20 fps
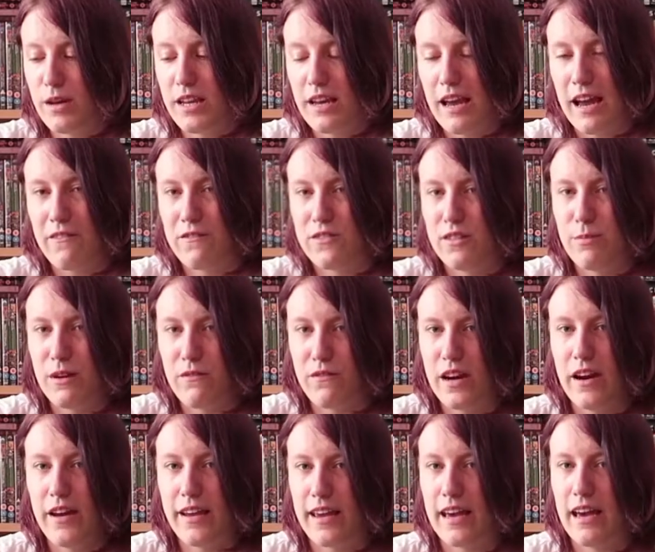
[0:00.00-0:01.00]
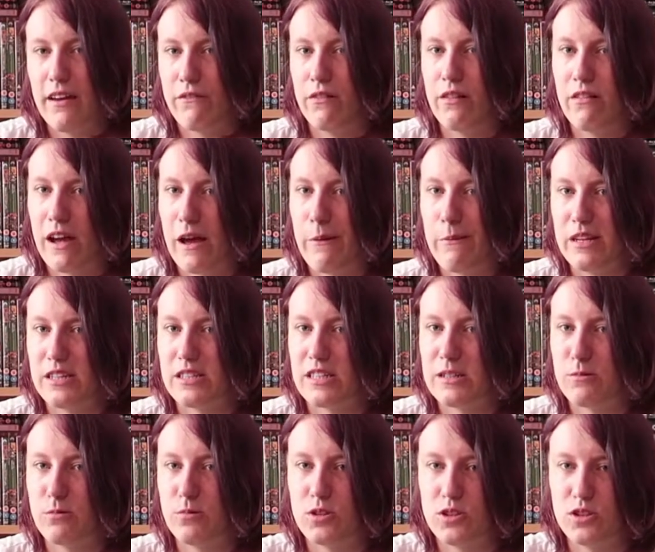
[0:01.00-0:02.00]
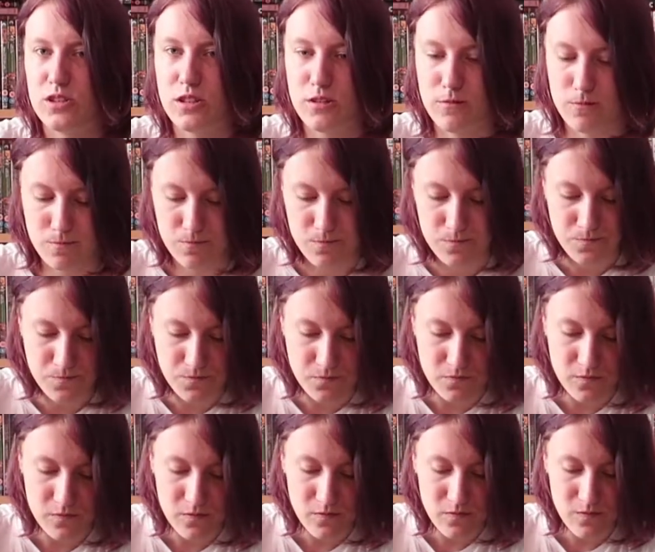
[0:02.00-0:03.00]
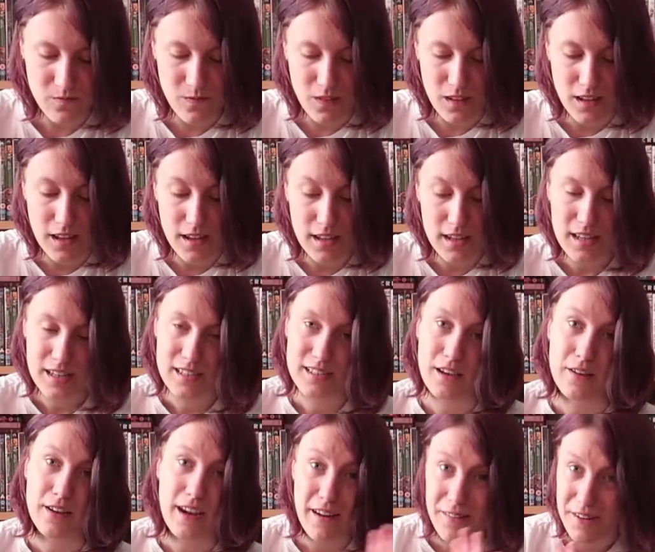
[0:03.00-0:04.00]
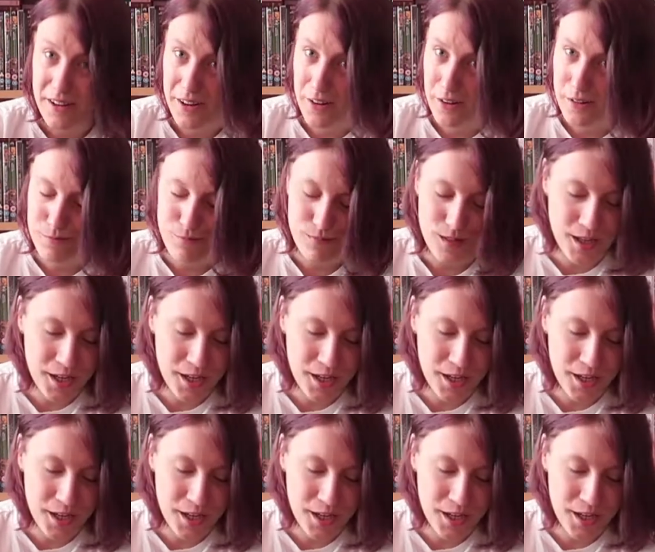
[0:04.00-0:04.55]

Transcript: me you have to be very careful of how many sequels you do. So carrying on,